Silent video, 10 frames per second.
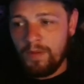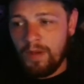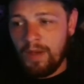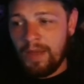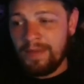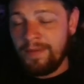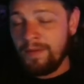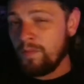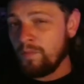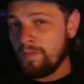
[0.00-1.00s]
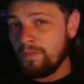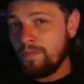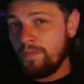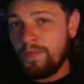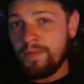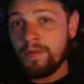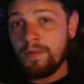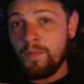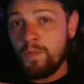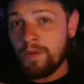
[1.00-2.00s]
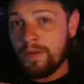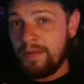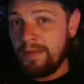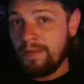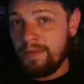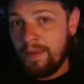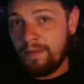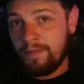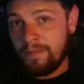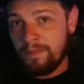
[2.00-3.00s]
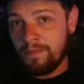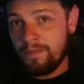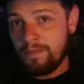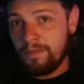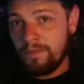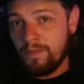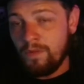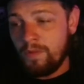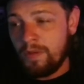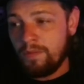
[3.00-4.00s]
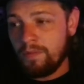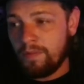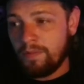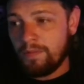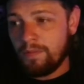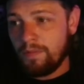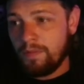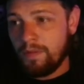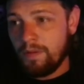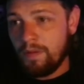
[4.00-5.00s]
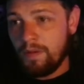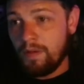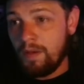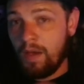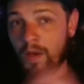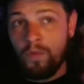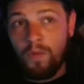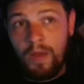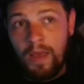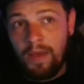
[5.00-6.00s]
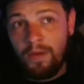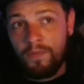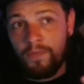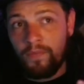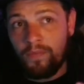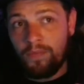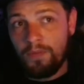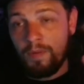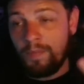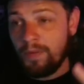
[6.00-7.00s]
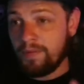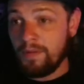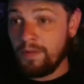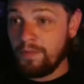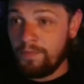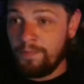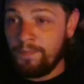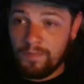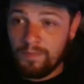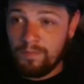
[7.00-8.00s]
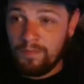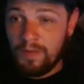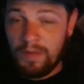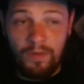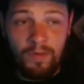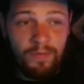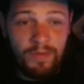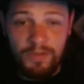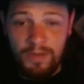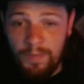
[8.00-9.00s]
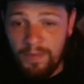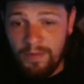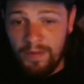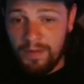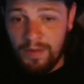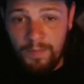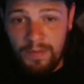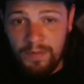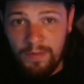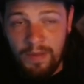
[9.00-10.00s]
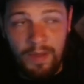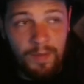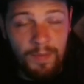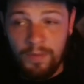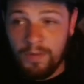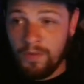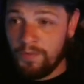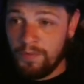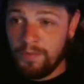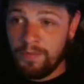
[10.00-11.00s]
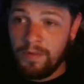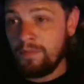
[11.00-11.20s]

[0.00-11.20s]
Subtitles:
I can't physically work any less, or else I won't have a place to live. And I don't have any shame in saying it. I mean, a lot of people go through it.